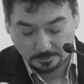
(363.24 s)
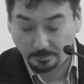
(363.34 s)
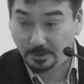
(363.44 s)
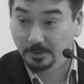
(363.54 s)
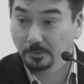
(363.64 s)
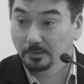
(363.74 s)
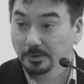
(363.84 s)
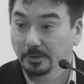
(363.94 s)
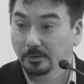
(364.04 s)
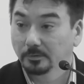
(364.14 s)
people
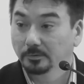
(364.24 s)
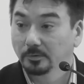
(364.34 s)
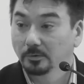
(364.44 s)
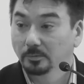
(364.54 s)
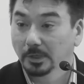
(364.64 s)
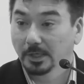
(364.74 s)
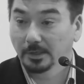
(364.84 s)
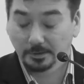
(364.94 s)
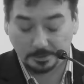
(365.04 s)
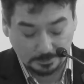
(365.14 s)
and our own
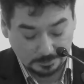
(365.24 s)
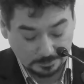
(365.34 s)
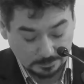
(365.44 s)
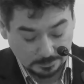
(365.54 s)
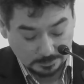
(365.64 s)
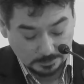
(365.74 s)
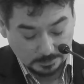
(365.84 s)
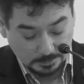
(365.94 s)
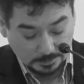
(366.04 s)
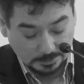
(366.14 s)
homeland.
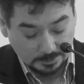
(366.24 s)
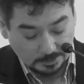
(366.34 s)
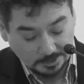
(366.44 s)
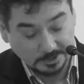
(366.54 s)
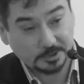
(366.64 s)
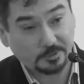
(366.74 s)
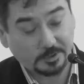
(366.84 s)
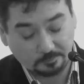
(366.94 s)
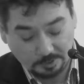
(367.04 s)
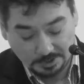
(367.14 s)
In our history
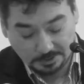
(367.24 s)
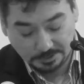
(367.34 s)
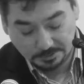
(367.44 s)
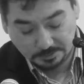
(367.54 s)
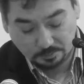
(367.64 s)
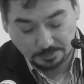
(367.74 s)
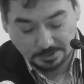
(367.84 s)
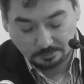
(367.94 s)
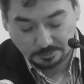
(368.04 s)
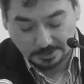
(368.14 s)
of relations with
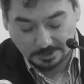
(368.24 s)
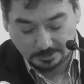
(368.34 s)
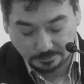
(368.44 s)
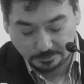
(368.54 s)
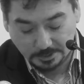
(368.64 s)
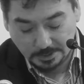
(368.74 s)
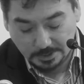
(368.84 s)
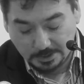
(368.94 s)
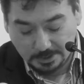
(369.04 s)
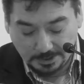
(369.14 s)
outsiders,
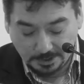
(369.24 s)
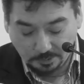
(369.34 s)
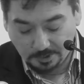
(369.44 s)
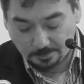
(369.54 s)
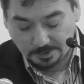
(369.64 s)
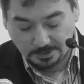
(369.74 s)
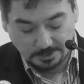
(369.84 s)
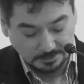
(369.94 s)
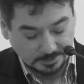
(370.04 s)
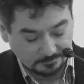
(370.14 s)
Inuit
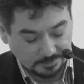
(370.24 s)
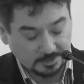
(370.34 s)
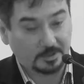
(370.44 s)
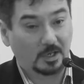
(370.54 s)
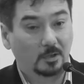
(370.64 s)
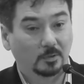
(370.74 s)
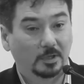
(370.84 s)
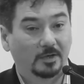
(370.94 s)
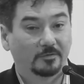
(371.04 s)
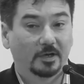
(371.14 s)
opinions have not, al
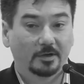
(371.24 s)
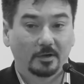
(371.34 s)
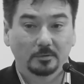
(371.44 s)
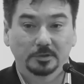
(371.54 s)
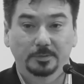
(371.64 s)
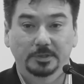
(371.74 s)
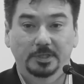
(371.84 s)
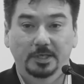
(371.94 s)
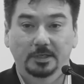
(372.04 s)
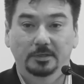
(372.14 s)
have not always been
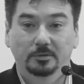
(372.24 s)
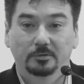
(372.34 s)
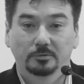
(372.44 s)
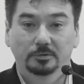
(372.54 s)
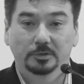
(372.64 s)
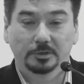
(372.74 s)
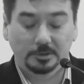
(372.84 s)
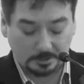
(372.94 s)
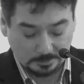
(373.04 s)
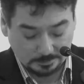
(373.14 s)
taken crucially,
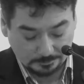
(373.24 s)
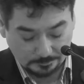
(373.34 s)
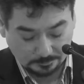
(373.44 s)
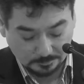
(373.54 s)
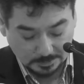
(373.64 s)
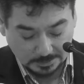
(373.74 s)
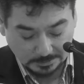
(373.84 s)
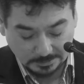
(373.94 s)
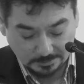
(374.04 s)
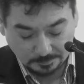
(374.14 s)

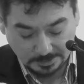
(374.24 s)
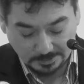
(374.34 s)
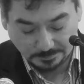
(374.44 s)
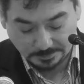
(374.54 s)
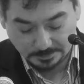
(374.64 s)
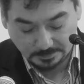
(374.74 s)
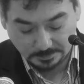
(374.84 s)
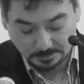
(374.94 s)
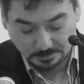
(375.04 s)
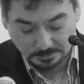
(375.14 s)
and sometimes
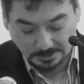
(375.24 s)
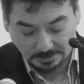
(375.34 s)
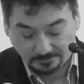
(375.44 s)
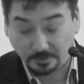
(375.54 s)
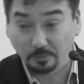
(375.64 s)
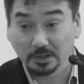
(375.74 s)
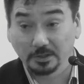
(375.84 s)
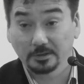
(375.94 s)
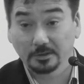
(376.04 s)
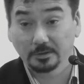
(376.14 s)
not even
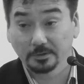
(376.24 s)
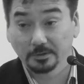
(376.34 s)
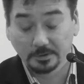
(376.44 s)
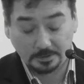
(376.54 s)
really heard.